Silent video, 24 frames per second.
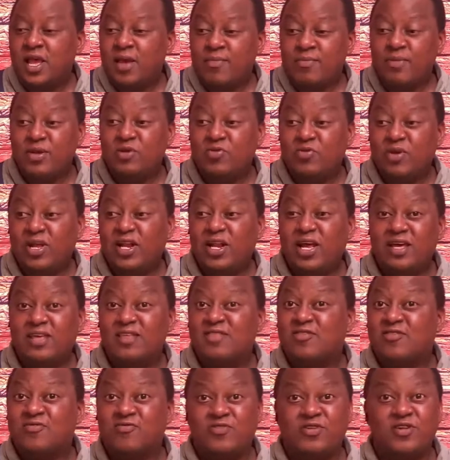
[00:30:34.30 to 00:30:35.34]
Meanwhile,
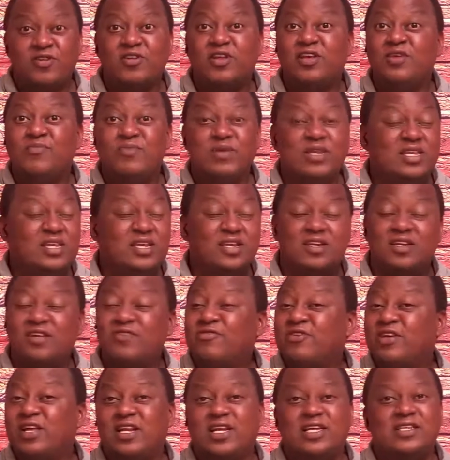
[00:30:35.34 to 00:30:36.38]
Ahithophel immediately
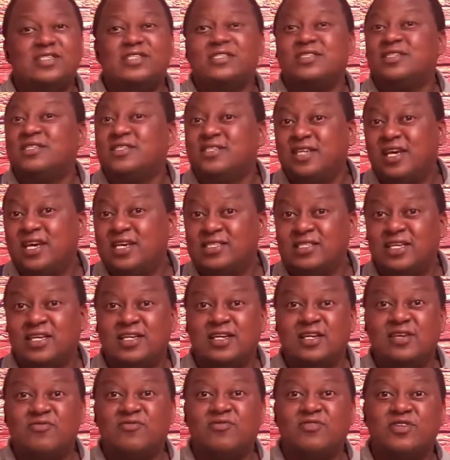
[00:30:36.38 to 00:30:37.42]
realizes this guy is
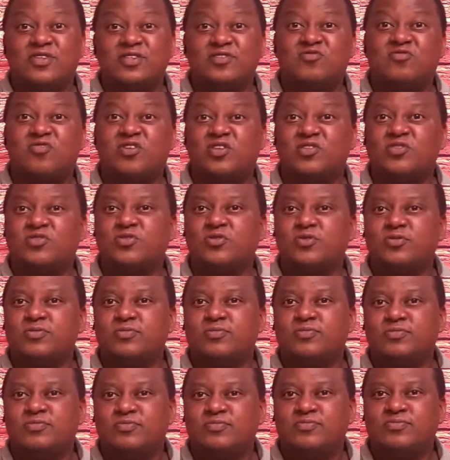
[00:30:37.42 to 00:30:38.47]
headed for destruction.
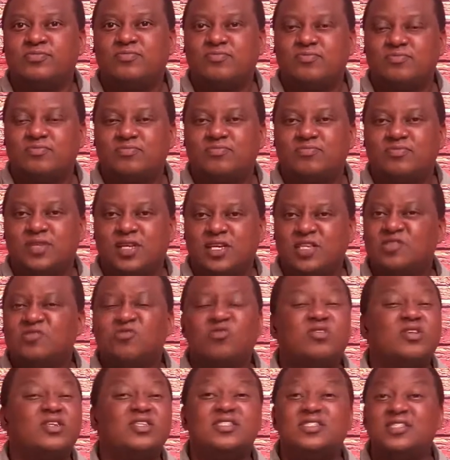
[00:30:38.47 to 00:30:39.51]
He's
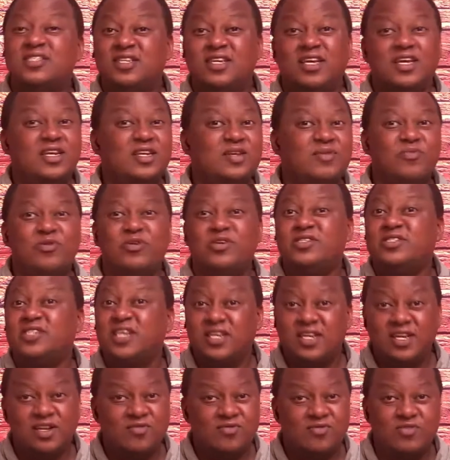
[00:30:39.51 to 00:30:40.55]
not listening anymore. He's
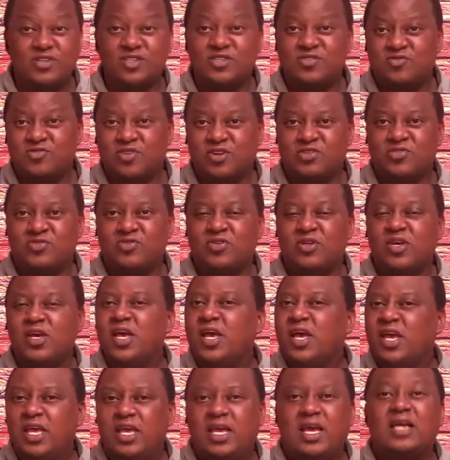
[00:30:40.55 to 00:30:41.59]
headed for destruction.
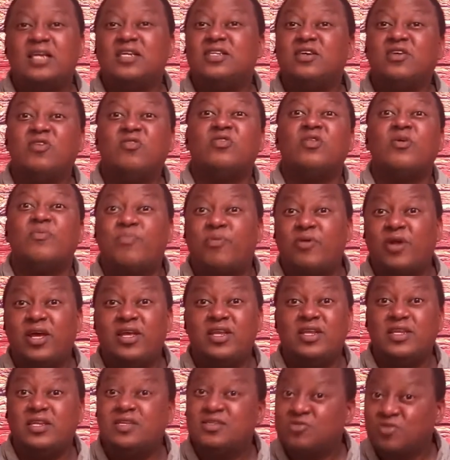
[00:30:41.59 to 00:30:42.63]
He can tell the
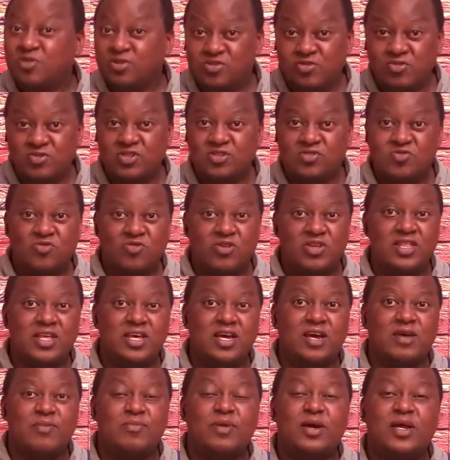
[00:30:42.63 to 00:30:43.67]
pride is going to destroy the
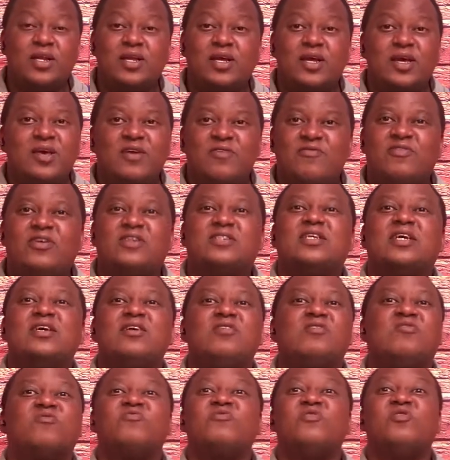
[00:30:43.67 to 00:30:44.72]
young man. In fact,
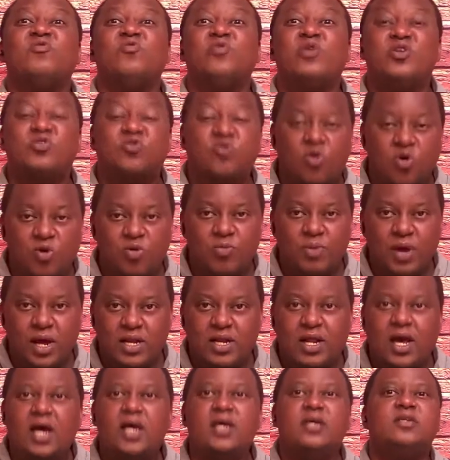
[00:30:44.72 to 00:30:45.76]
Ahithophel went home
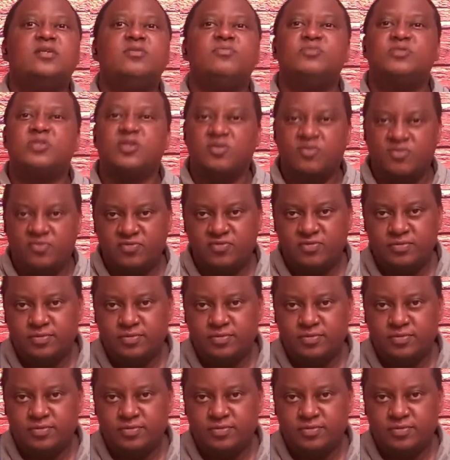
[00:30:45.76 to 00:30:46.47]
and hanged himself.